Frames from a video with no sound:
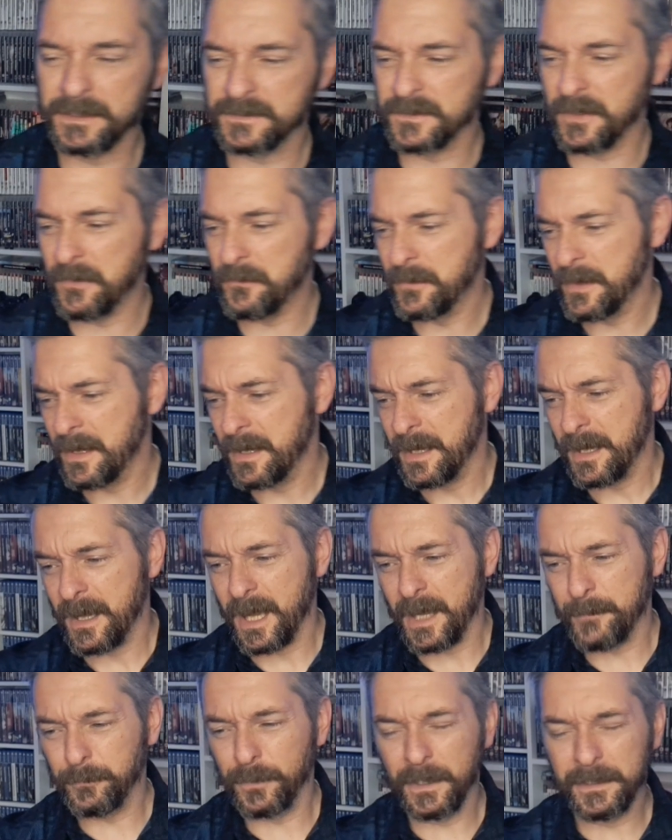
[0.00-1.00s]
So
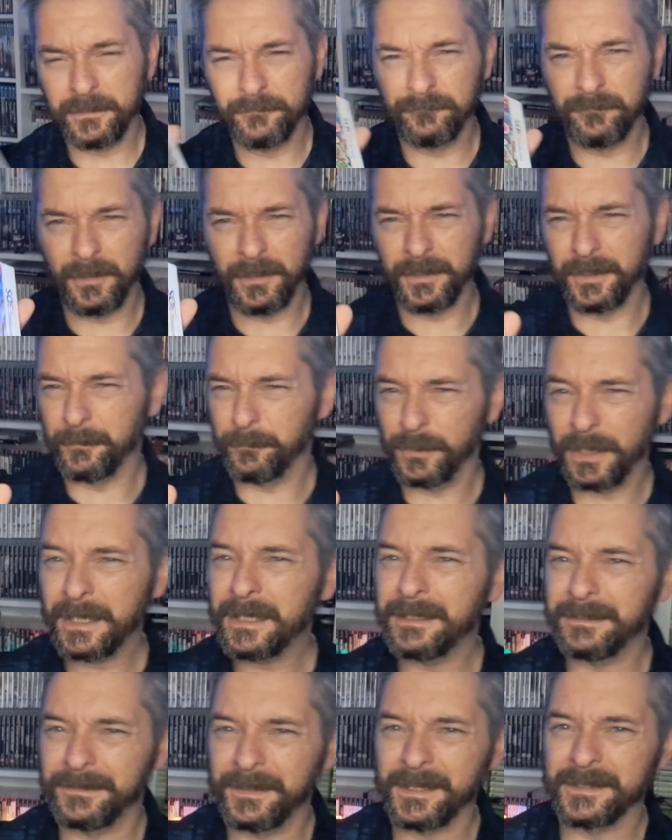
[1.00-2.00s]
I
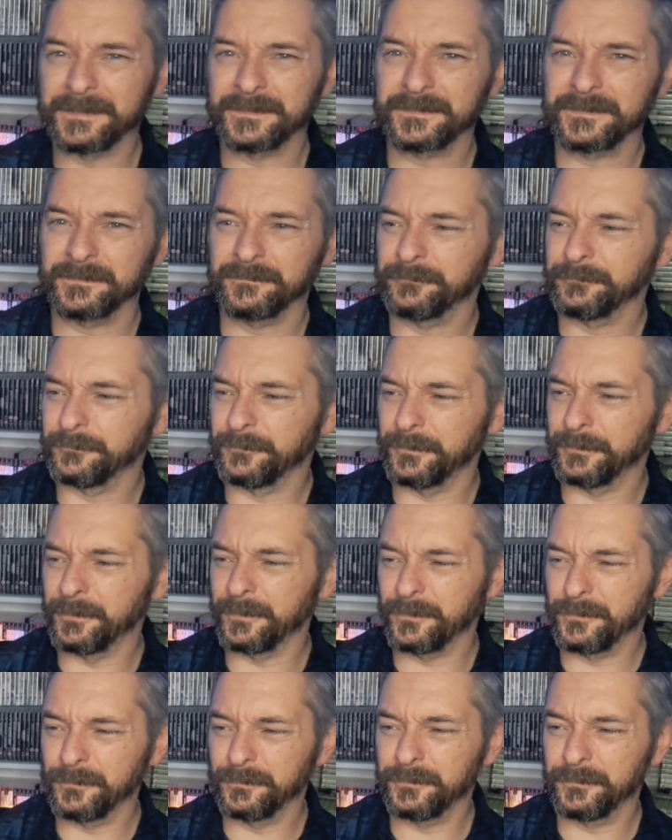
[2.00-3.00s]
played this for
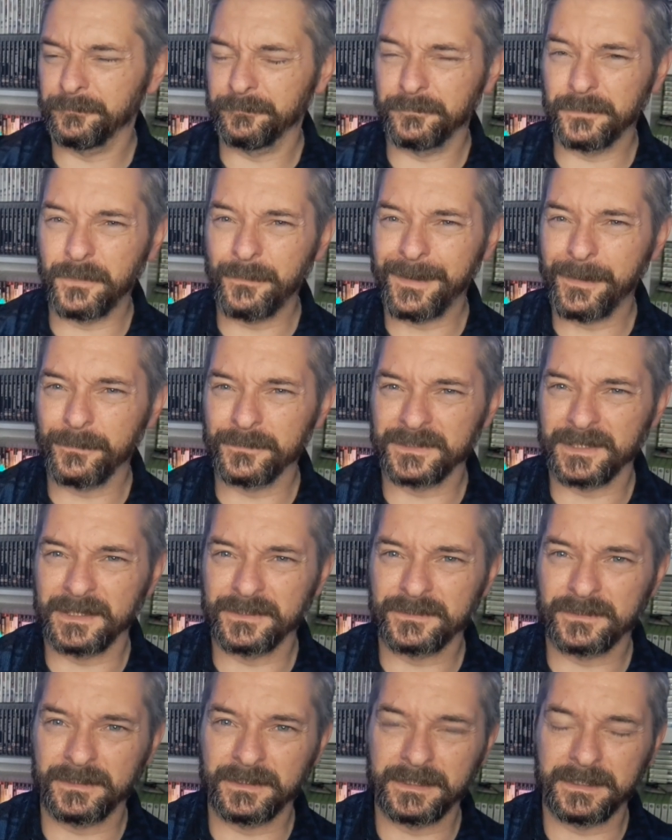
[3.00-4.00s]
a good few hours
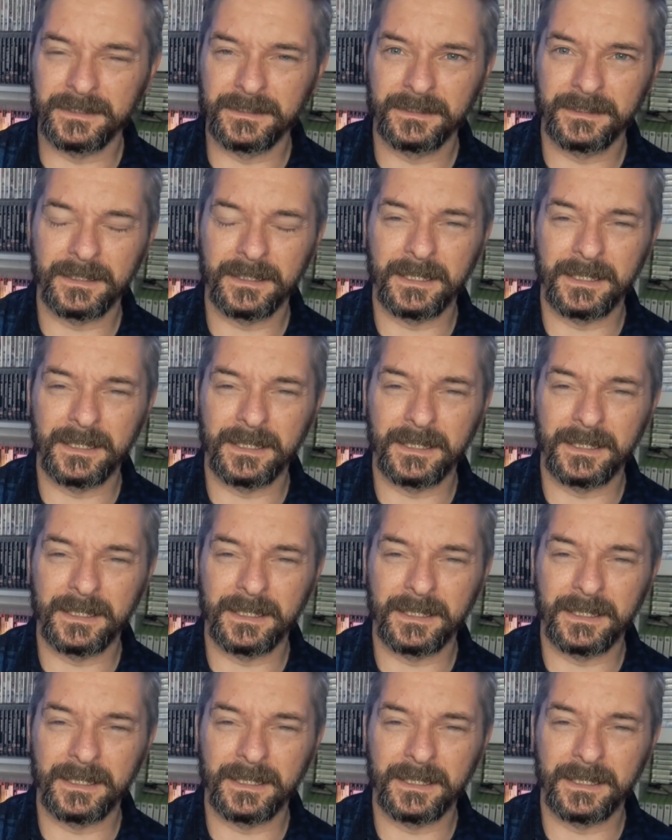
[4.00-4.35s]
actually.